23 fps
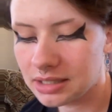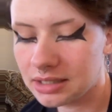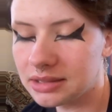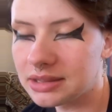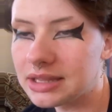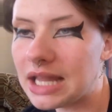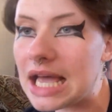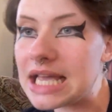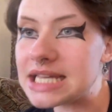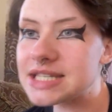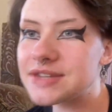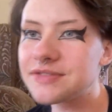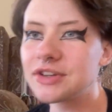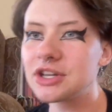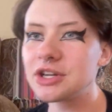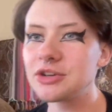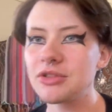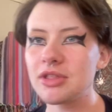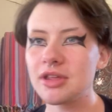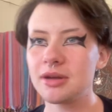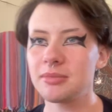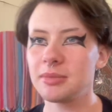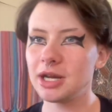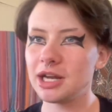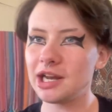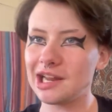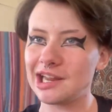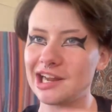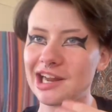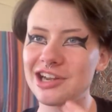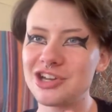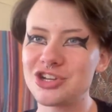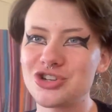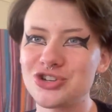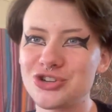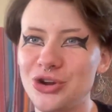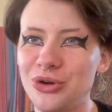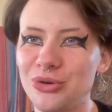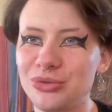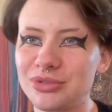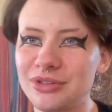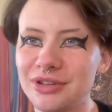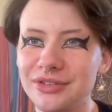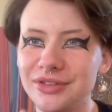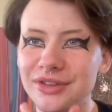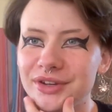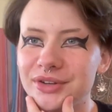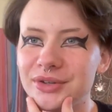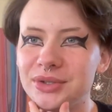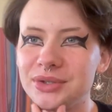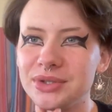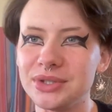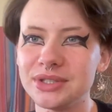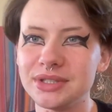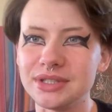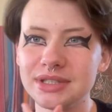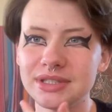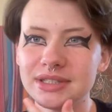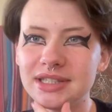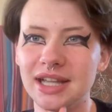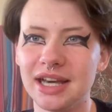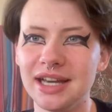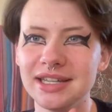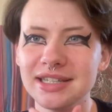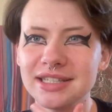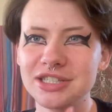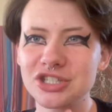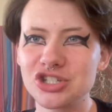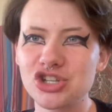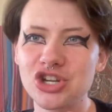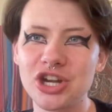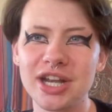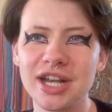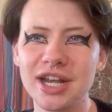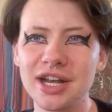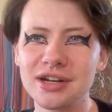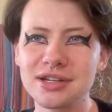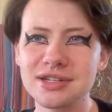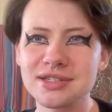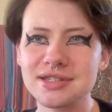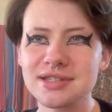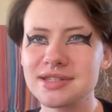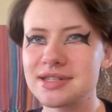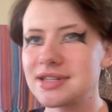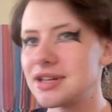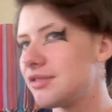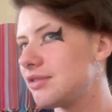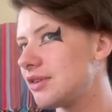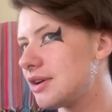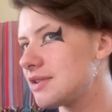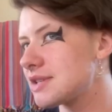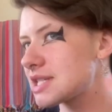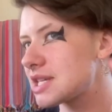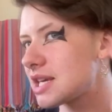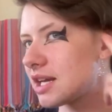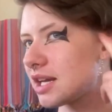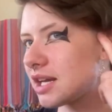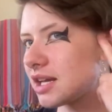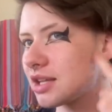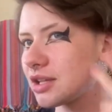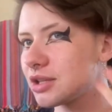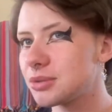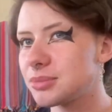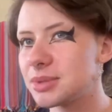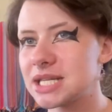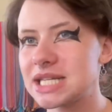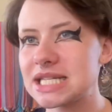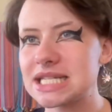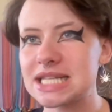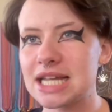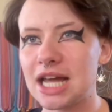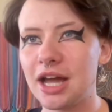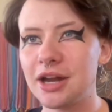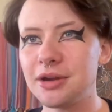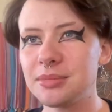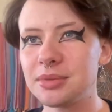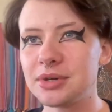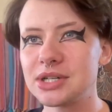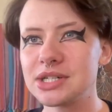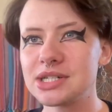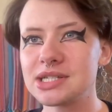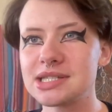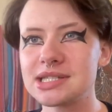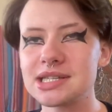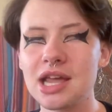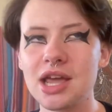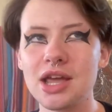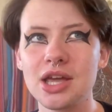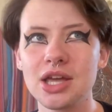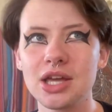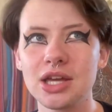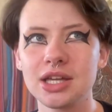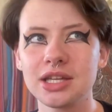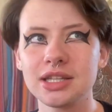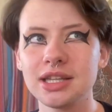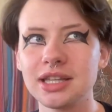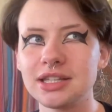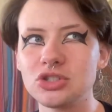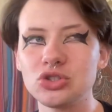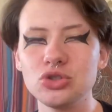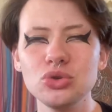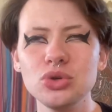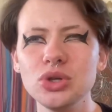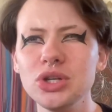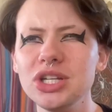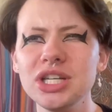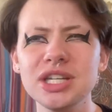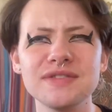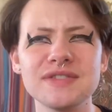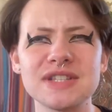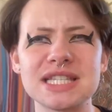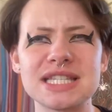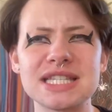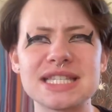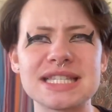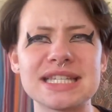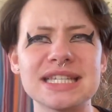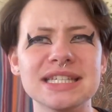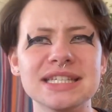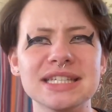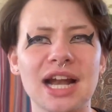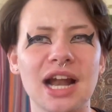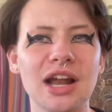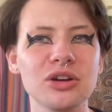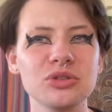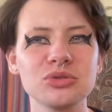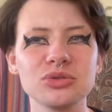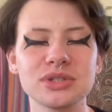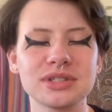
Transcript: last video that I made, I kind of showed the little like chin hairs and stuff I was getting, a little bit of sideburns. Like you couldn't even see it. I,